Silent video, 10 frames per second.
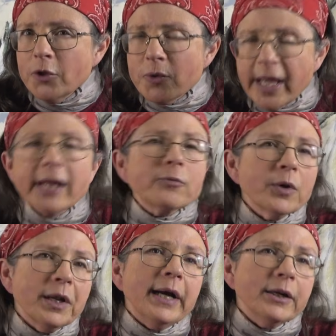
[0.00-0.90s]
You can't
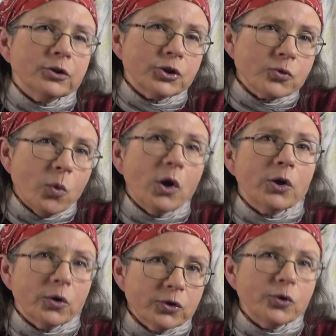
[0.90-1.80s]
rely on just
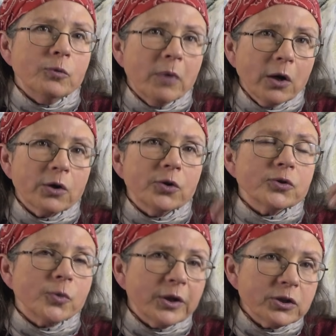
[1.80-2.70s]
one or two marker
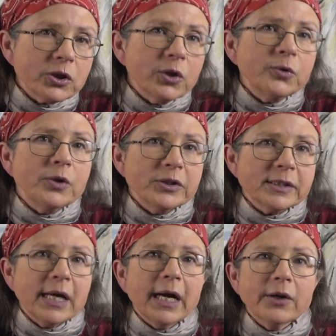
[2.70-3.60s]
to exclude a
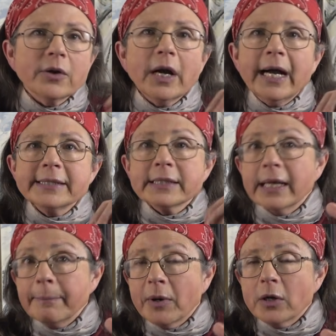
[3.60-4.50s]
sire as
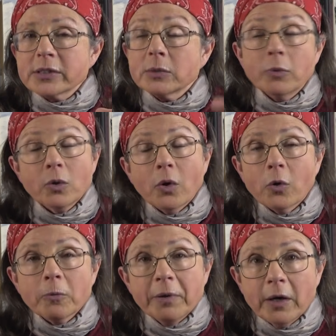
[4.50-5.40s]
impossible
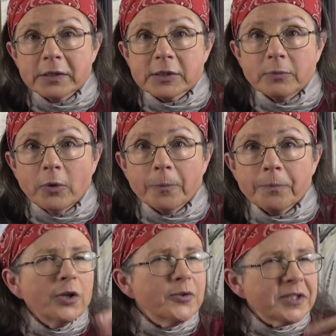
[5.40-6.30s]
or possible.
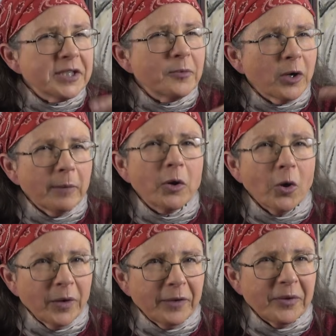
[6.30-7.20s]
You see where I'm
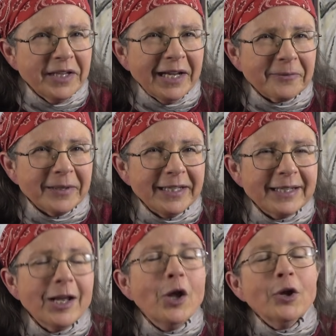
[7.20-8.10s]
going with that,
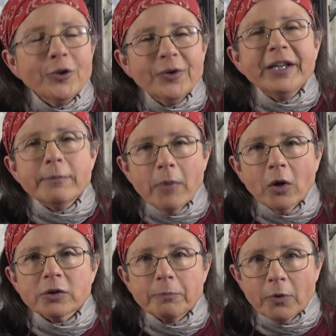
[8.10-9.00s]
right? You need
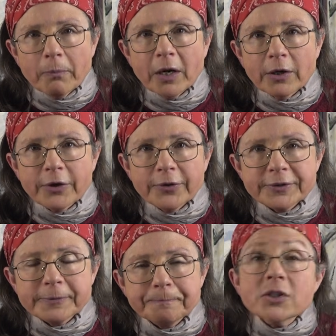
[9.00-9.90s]
multiple
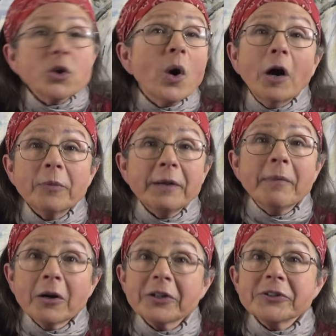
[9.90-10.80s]
markers. So how many
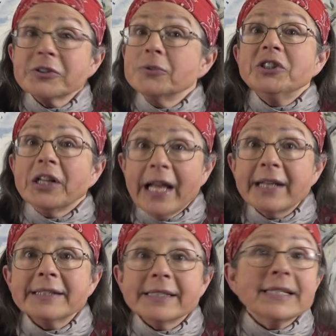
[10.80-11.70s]
markers do
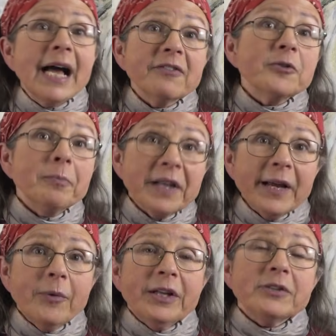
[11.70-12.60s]
geneticists have to play
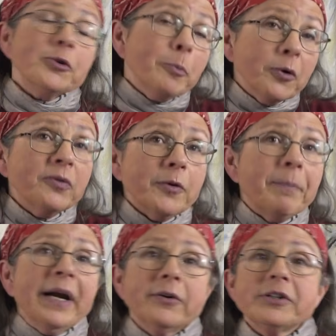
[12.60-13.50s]
with to prove the
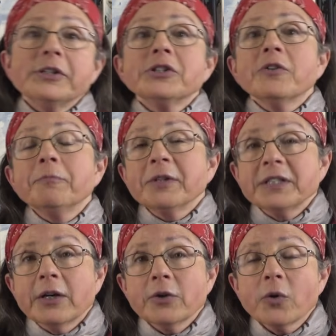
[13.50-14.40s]
parentage of
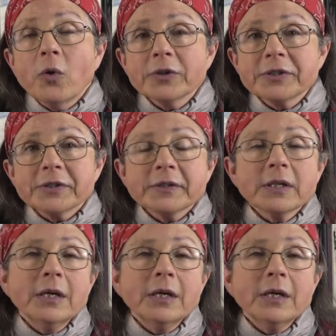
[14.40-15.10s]
particular horses?